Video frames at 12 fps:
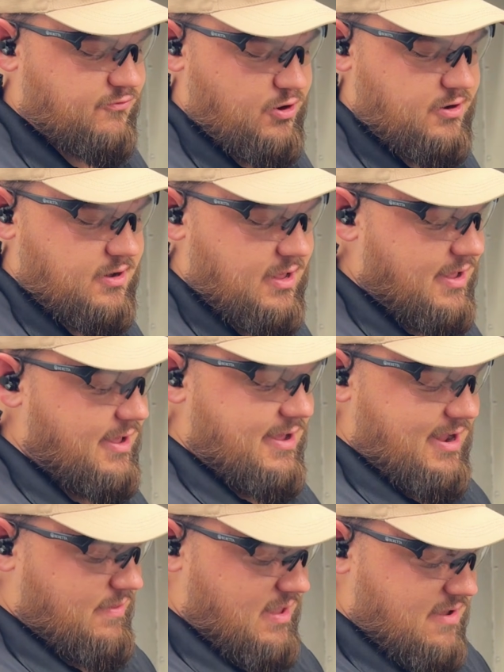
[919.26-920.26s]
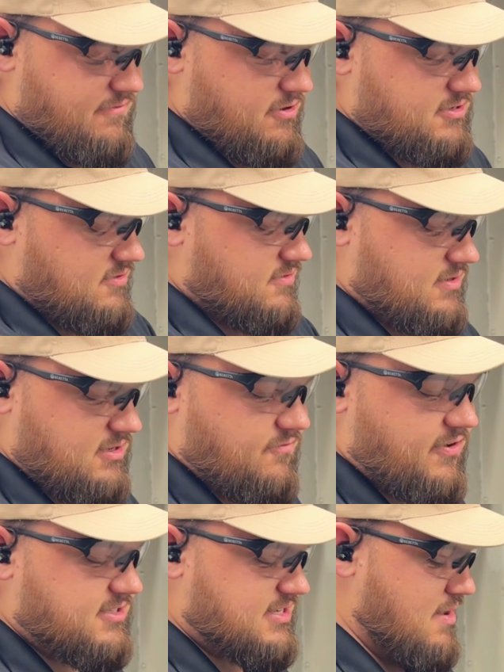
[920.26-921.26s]
front and the heavier the
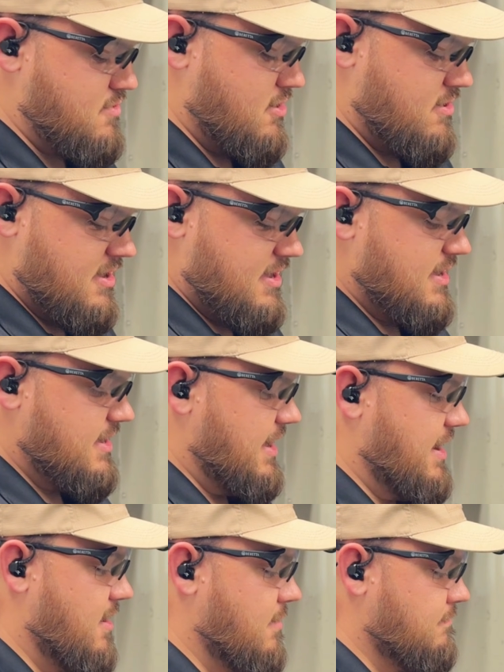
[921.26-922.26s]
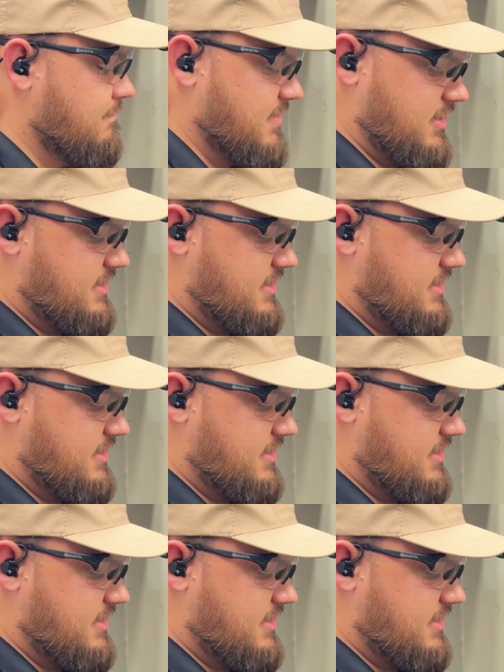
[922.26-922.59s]
defense ammo. The